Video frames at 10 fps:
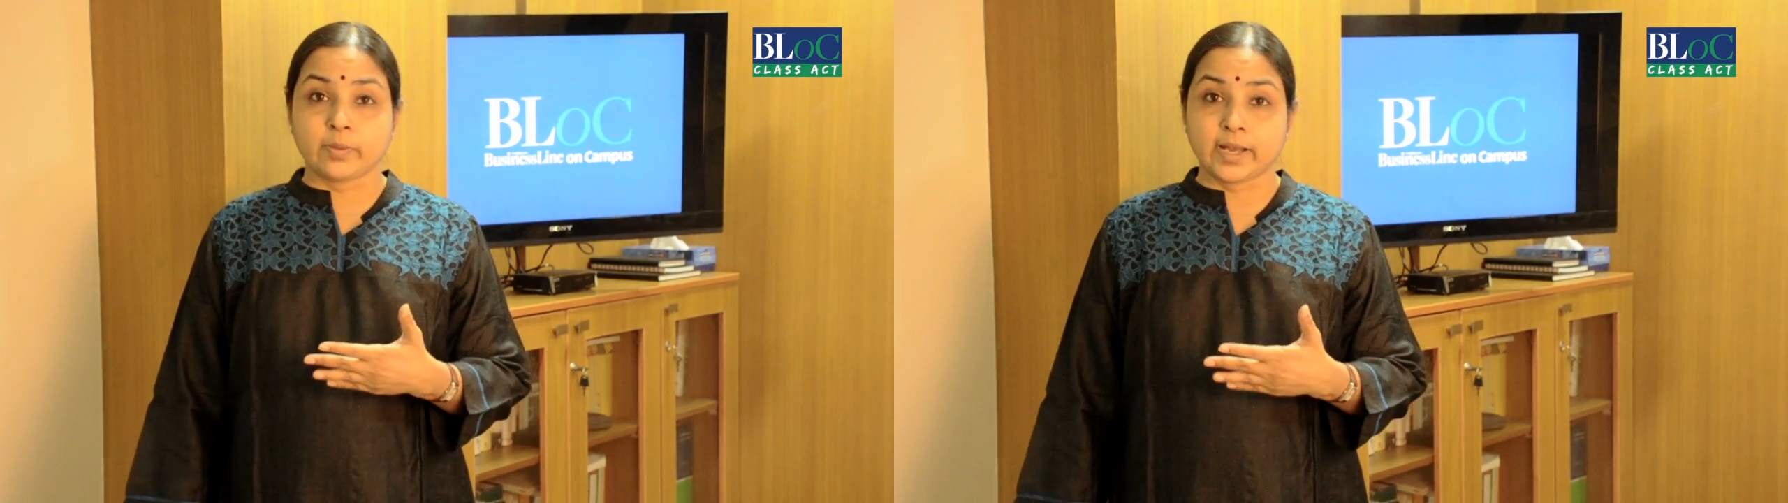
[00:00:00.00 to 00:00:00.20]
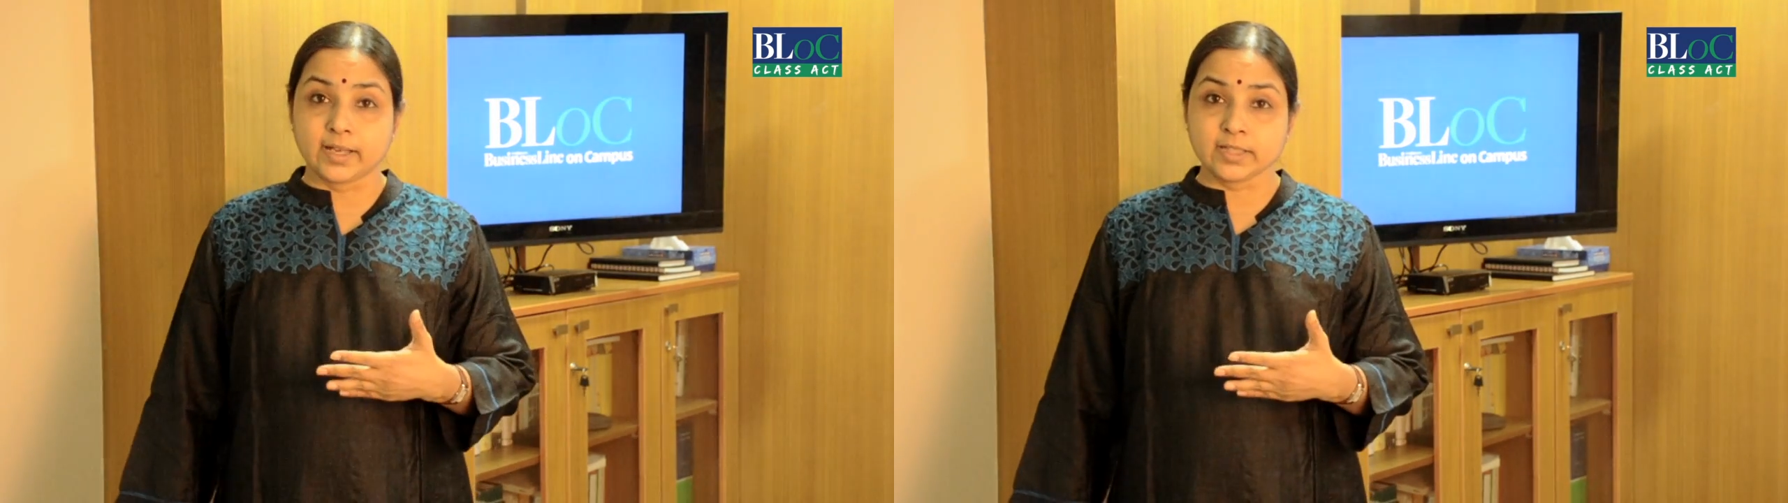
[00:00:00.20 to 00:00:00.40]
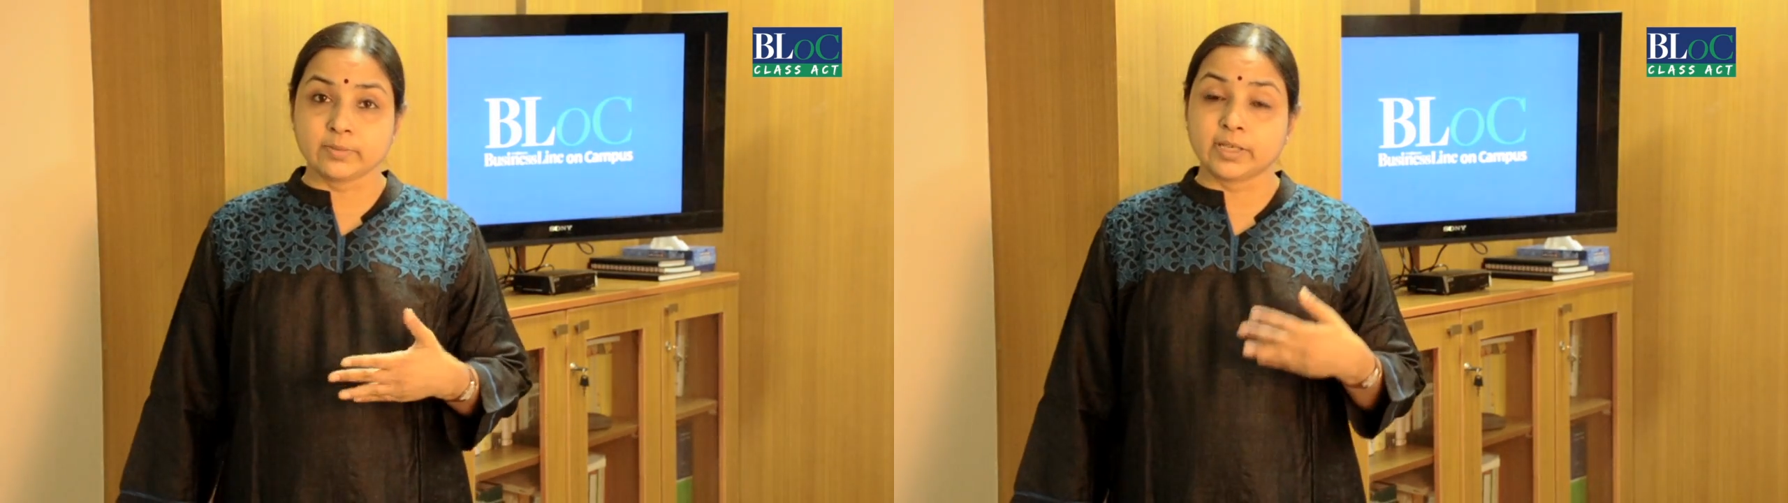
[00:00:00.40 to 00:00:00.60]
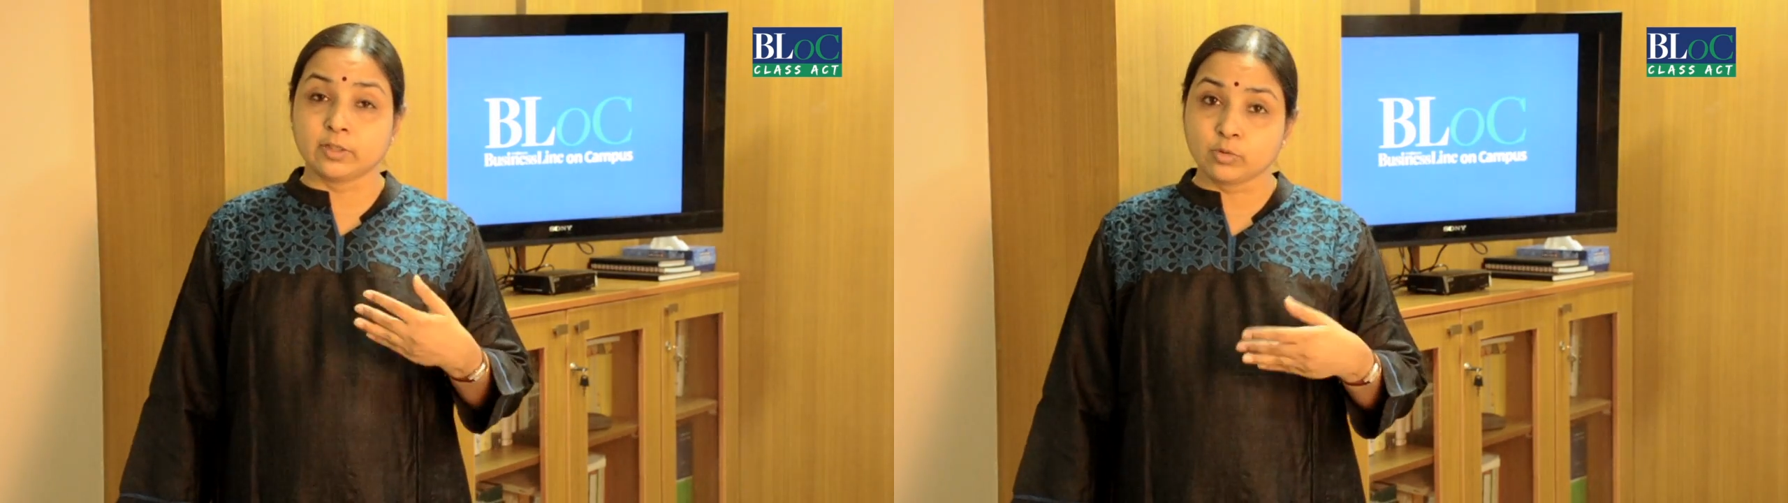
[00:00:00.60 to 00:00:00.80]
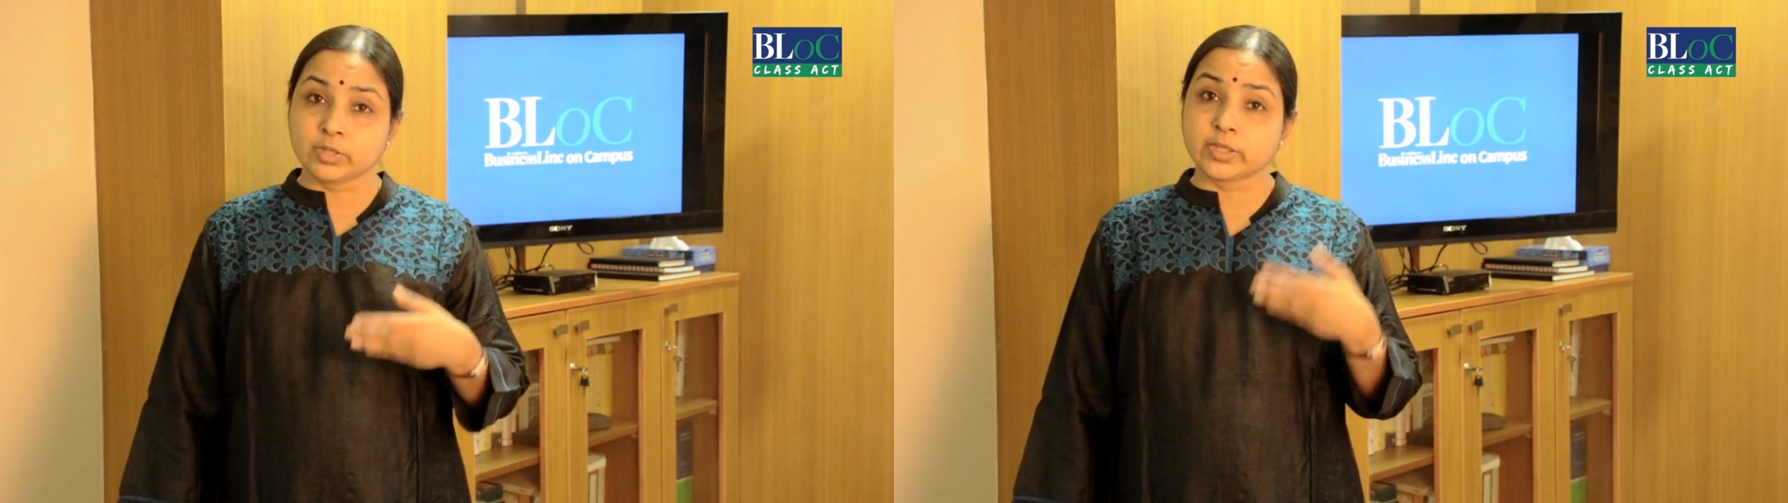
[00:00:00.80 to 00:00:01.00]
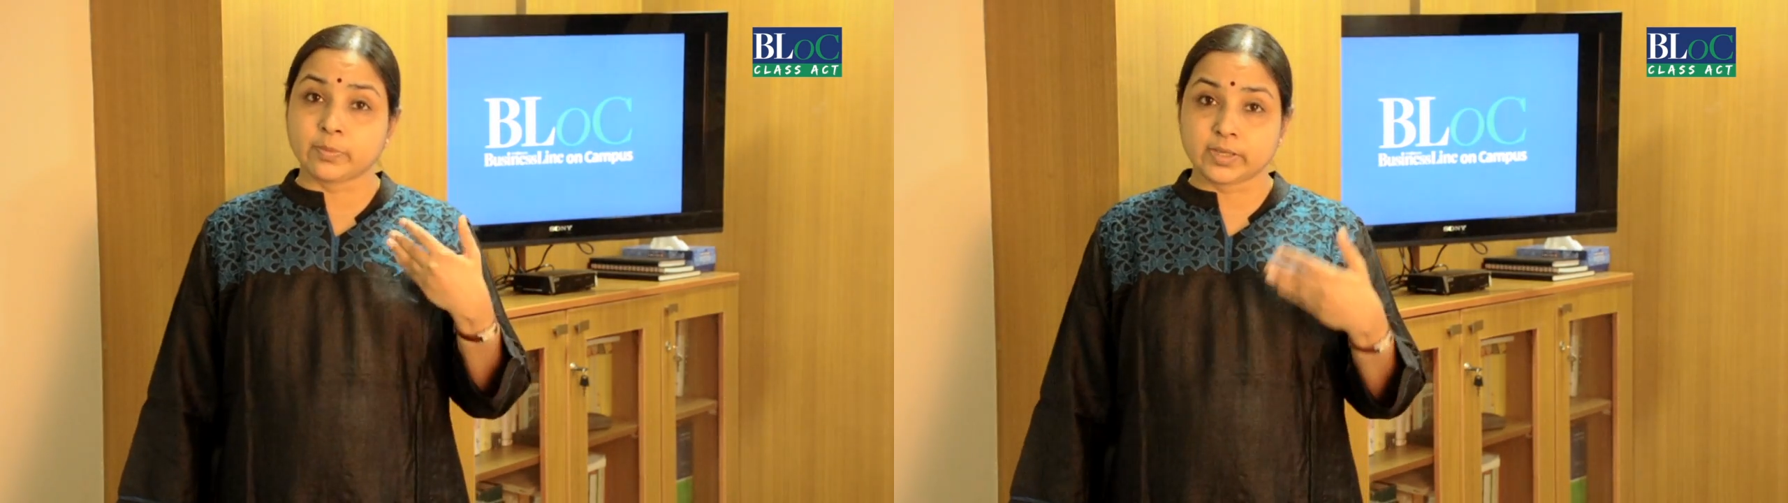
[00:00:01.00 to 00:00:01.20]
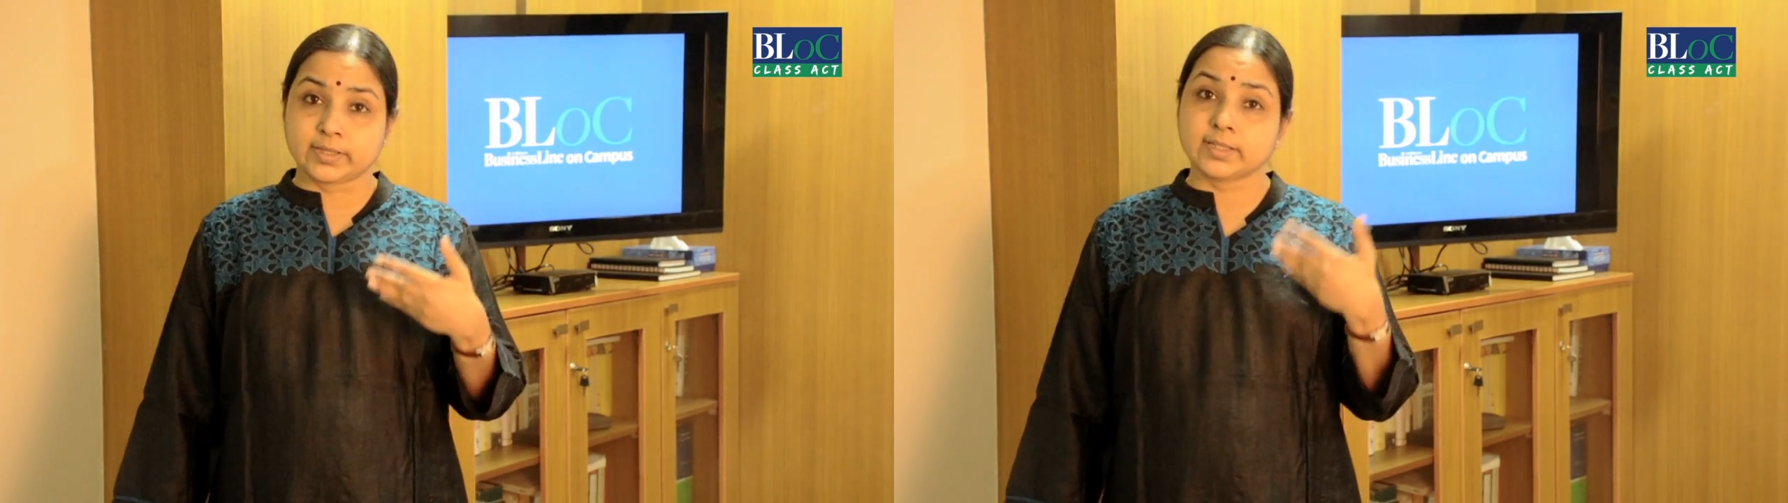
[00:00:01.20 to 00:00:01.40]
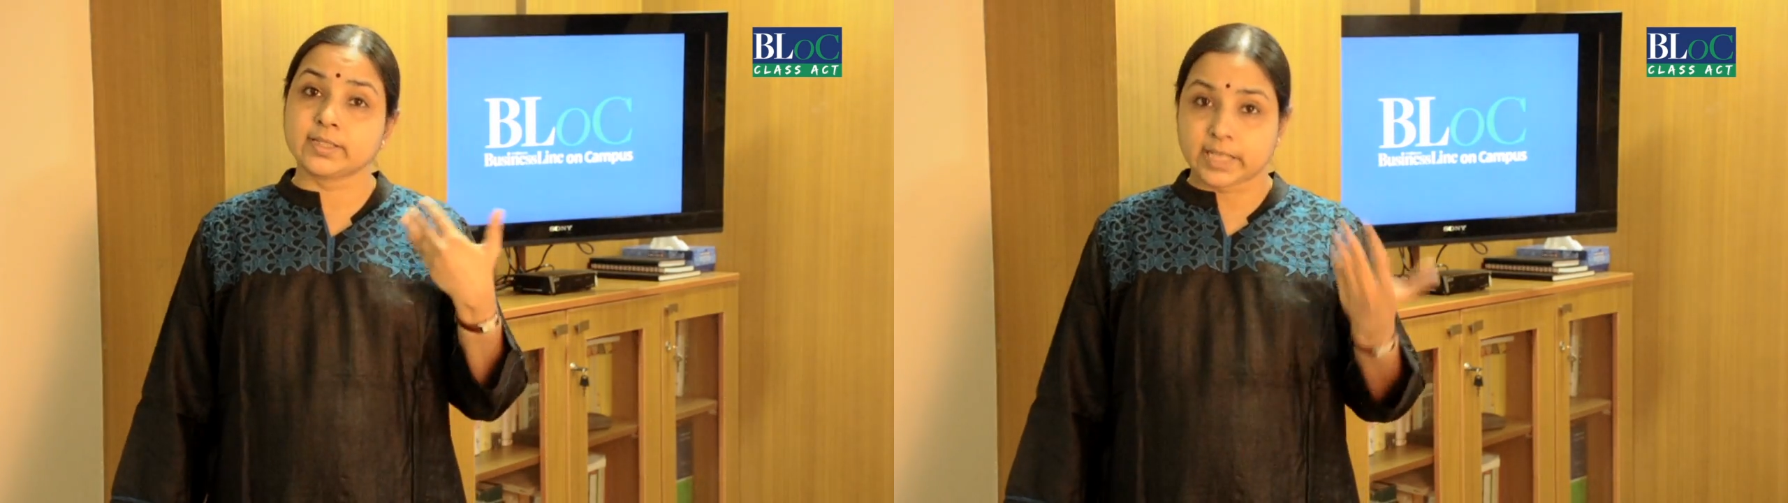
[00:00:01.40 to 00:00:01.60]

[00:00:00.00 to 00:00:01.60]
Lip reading: banks may use a person's